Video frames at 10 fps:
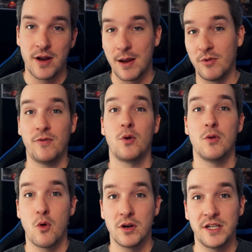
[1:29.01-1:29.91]
and before the
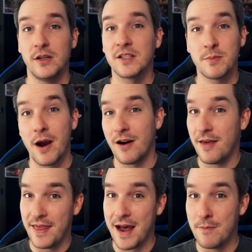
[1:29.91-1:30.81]
warranty expired
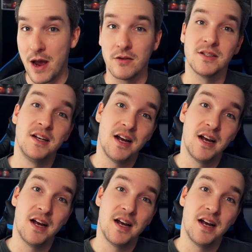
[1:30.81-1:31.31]
on that mouse,